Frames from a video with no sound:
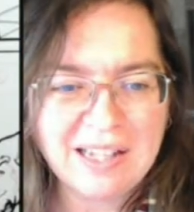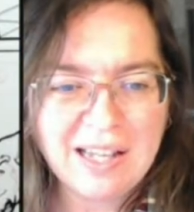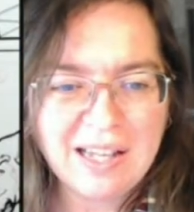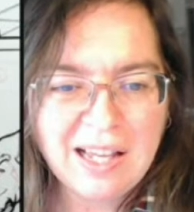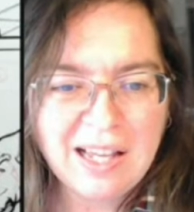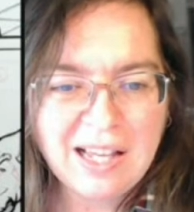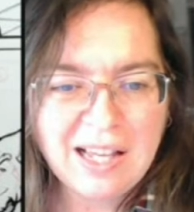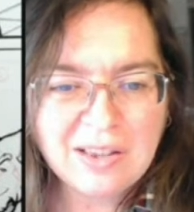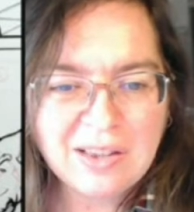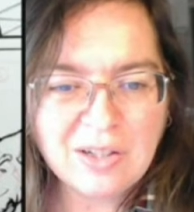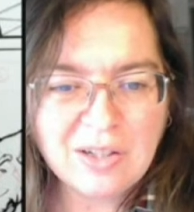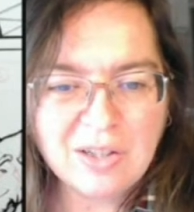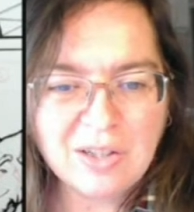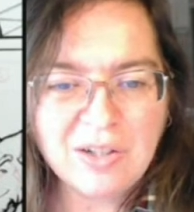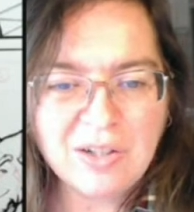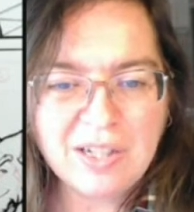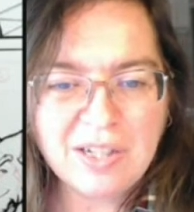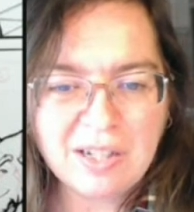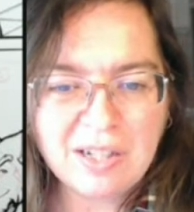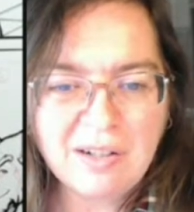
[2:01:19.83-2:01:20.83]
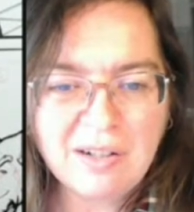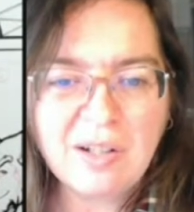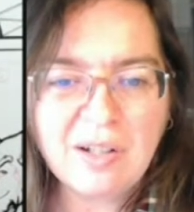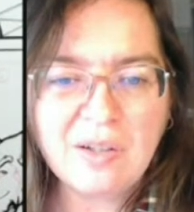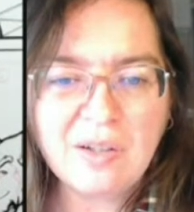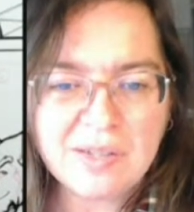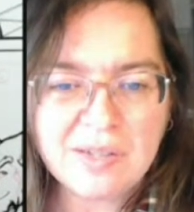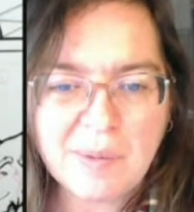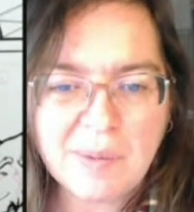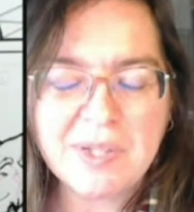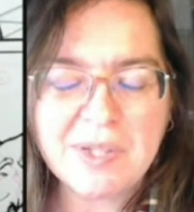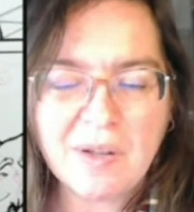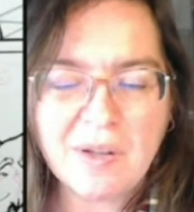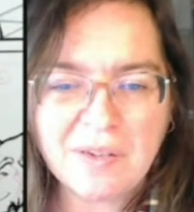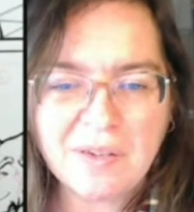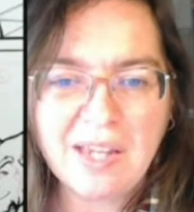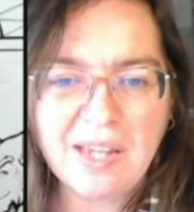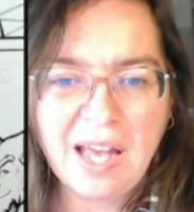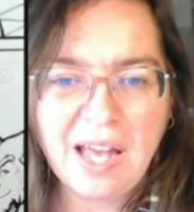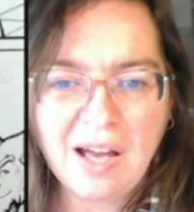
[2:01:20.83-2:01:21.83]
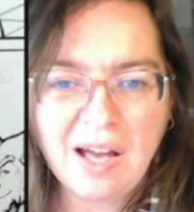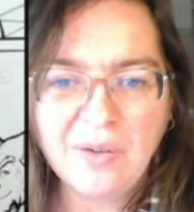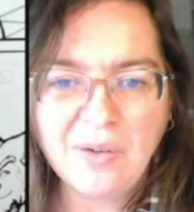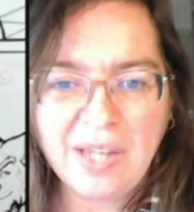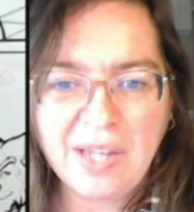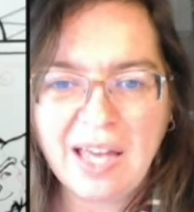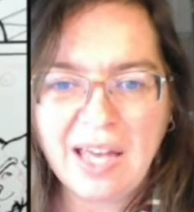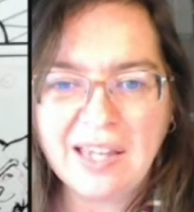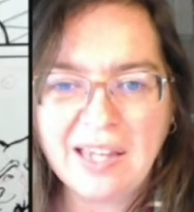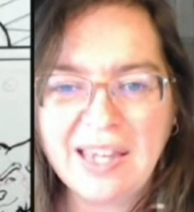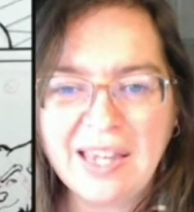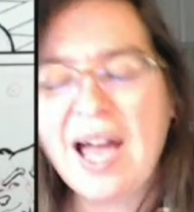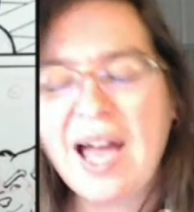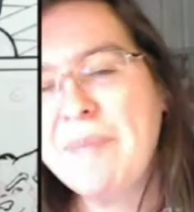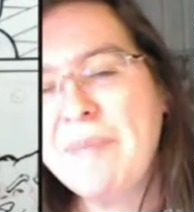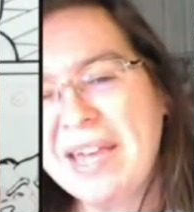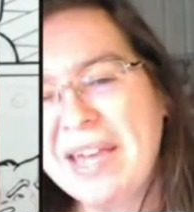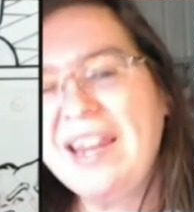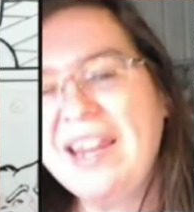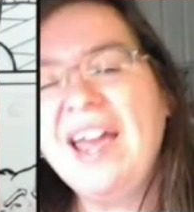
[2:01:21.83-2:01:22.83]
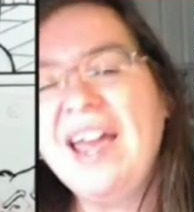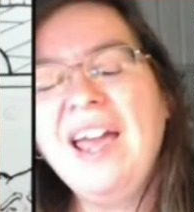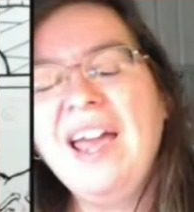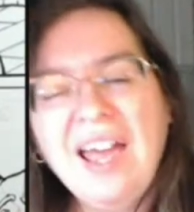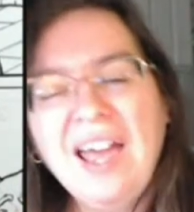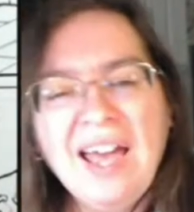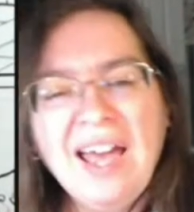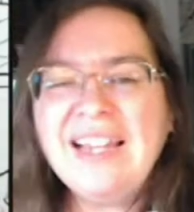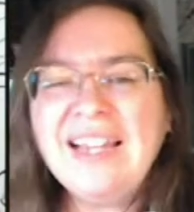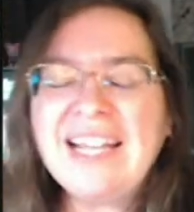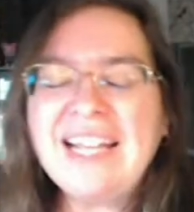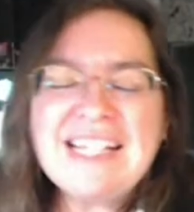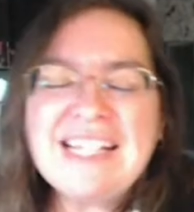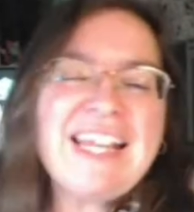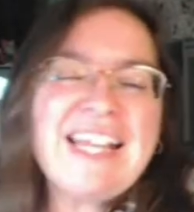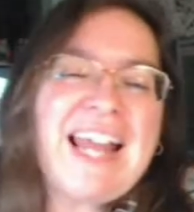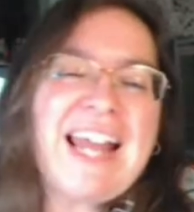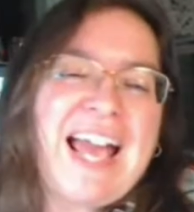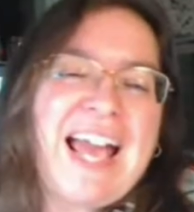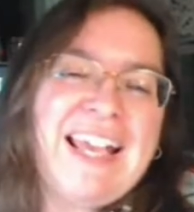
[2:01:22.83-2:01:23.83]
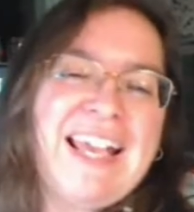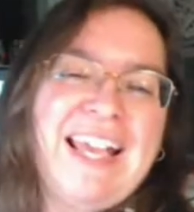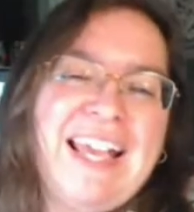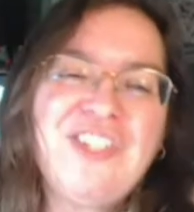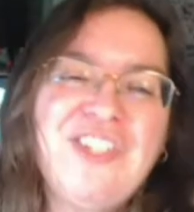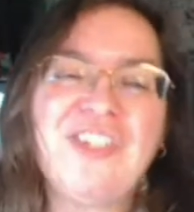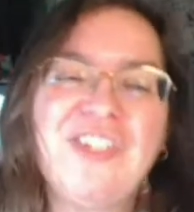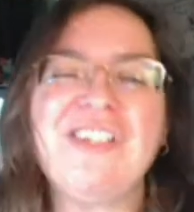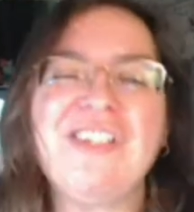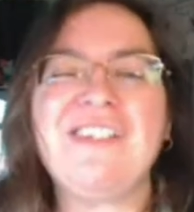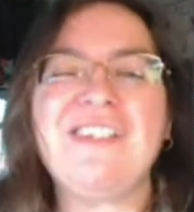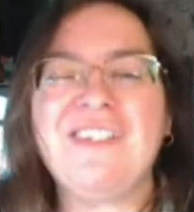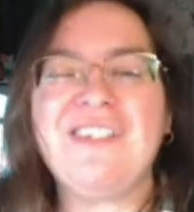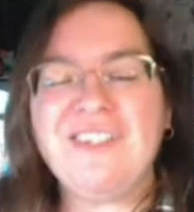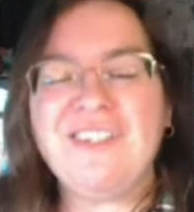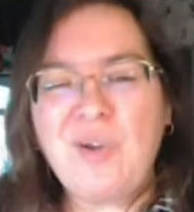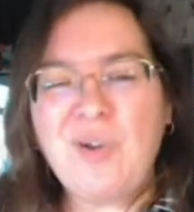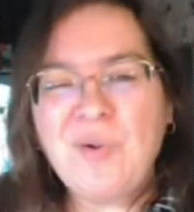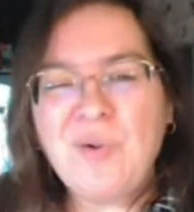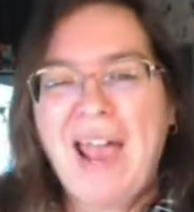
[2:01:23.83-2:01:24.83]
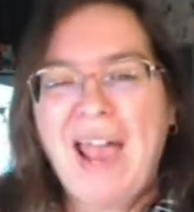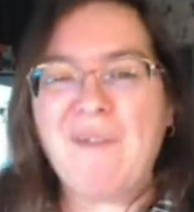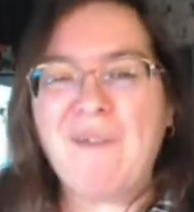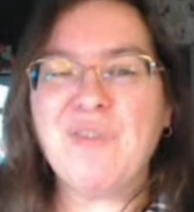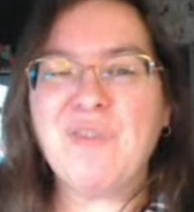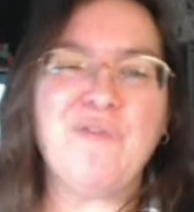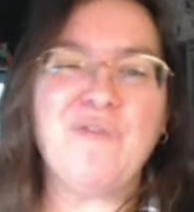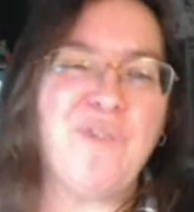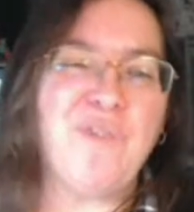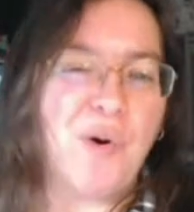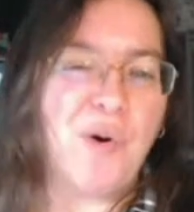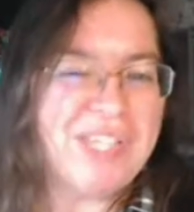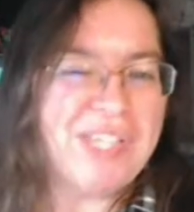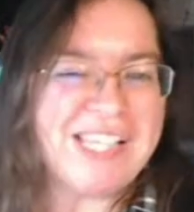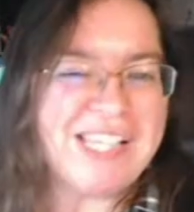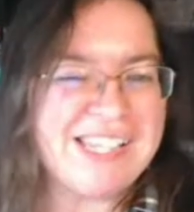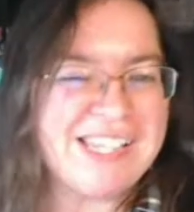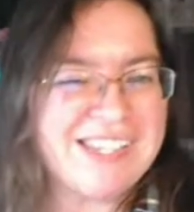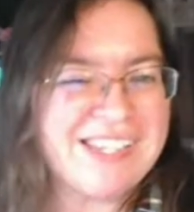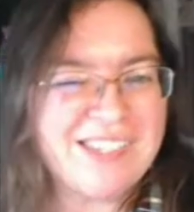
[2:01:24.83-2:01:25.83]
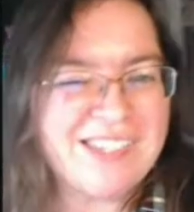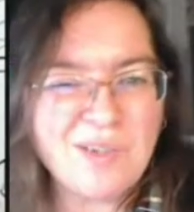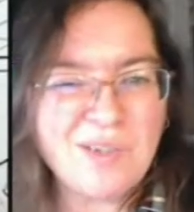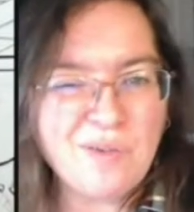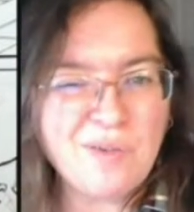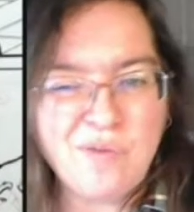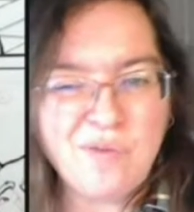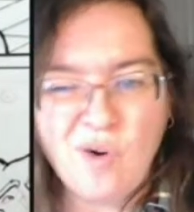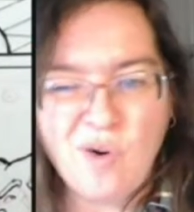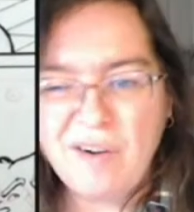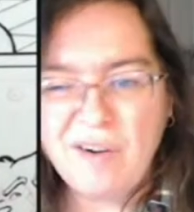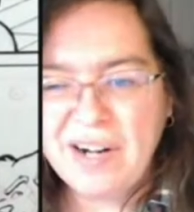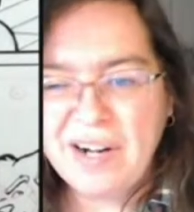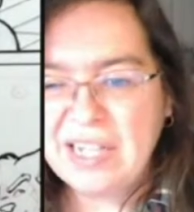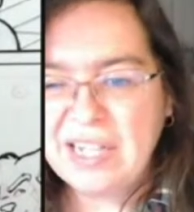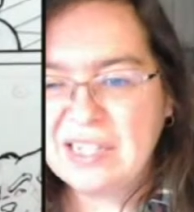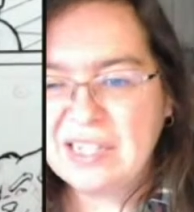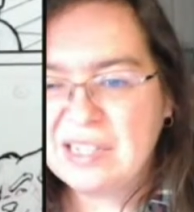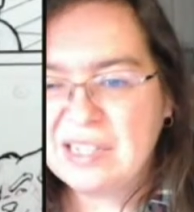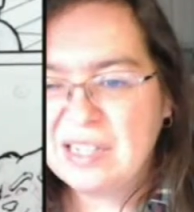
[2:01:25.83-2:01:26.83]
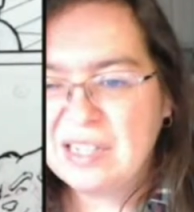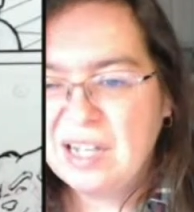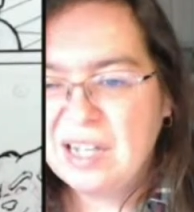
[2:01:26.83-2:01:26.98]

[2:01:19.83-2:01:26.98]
They're learning some stuff. Yeah, okay. Yeah, I mean, like I said, I just don't have the focus for it.